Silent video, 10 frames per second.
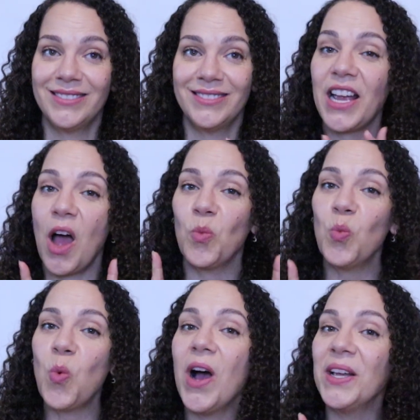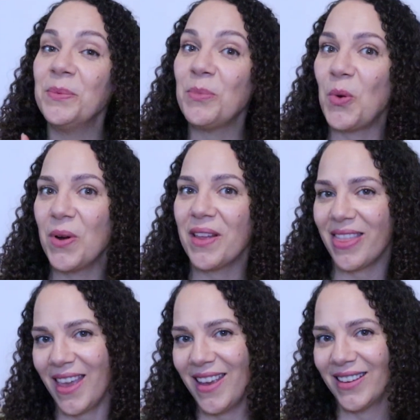I got one more
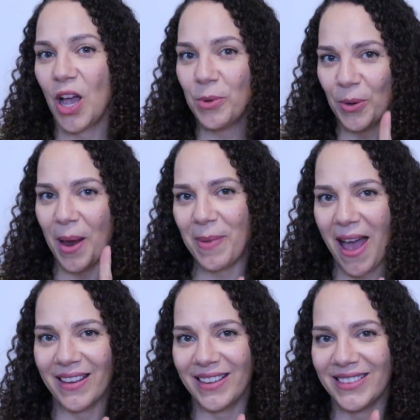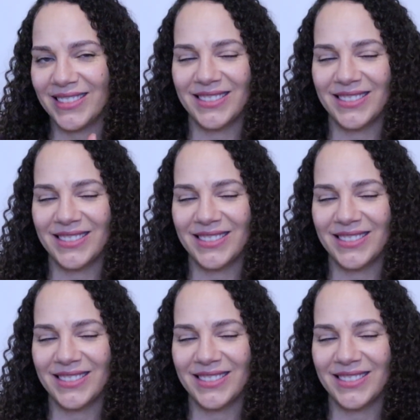thing. I'll be right back.